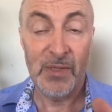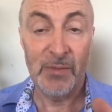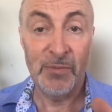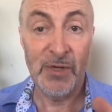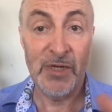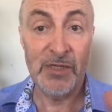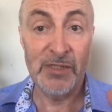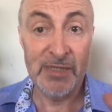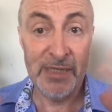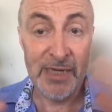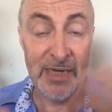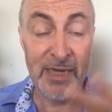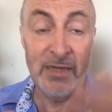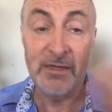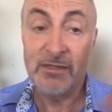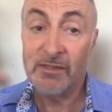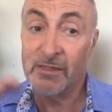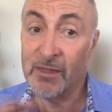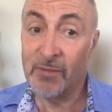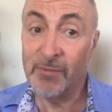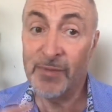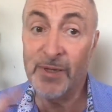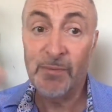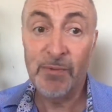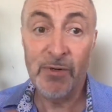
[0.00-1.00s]
Because again,
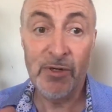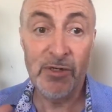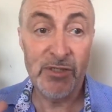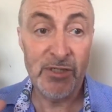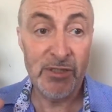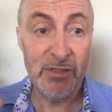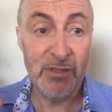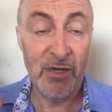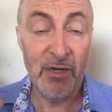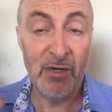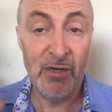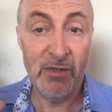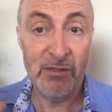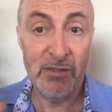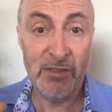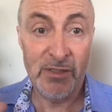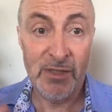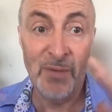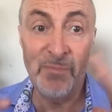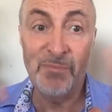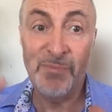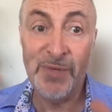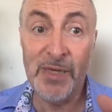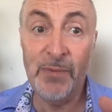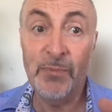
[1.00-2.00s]
some people are, uh,
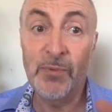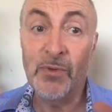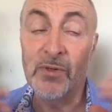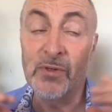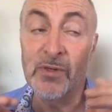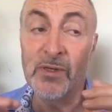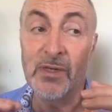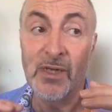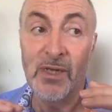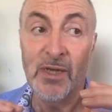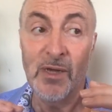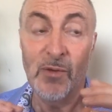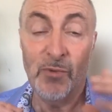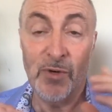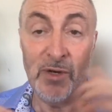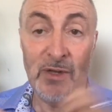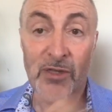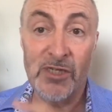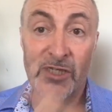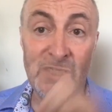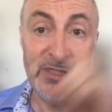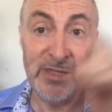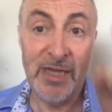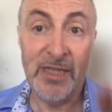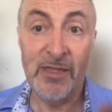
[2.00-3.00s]
some people would
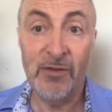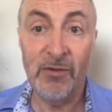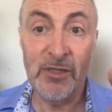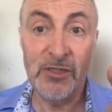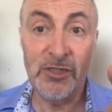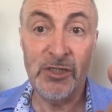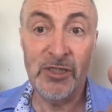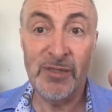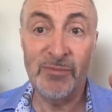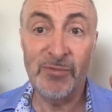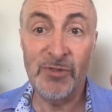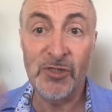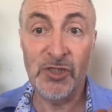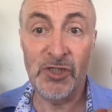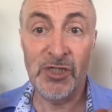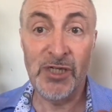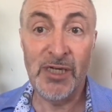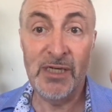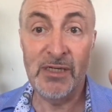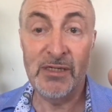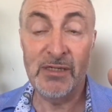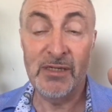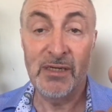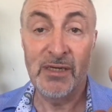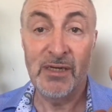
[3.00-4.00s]
rather stay in the relationship and
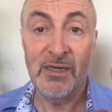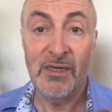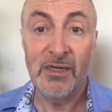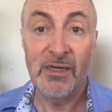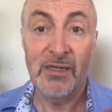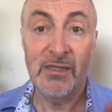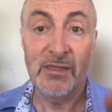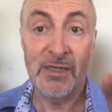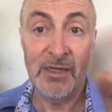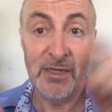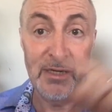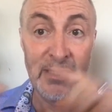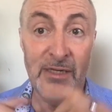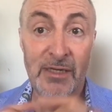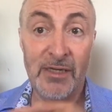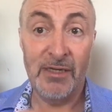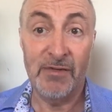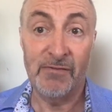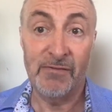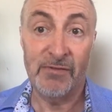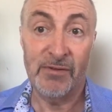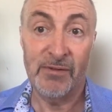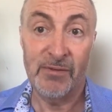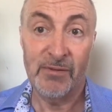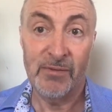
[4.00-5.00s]
cheat than
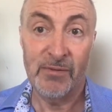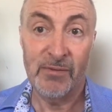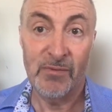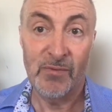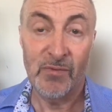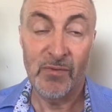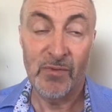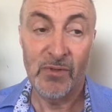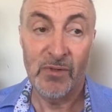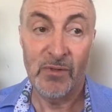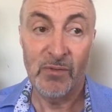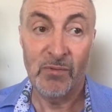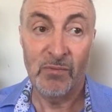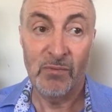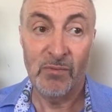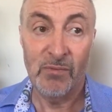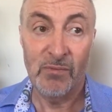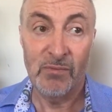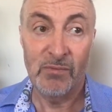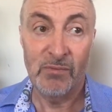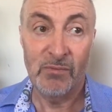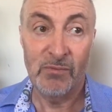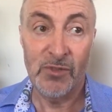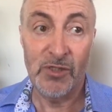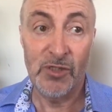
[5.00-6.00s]
leave,
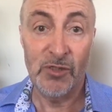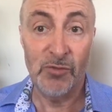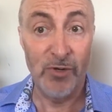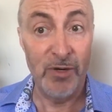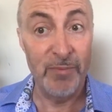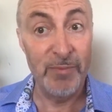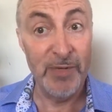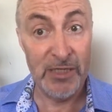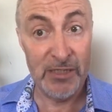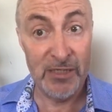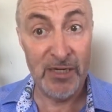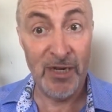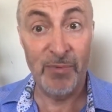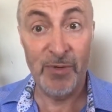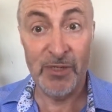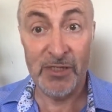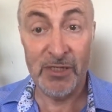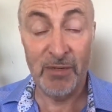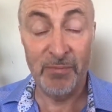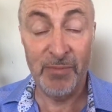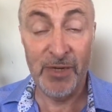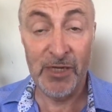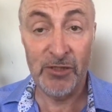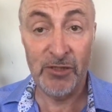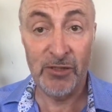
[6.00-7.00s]
which is really messed up, as
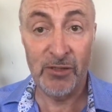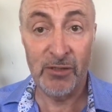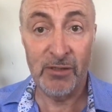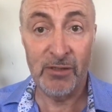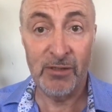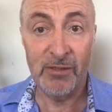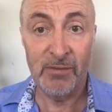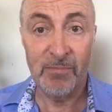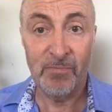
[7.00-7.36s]
I mentioned.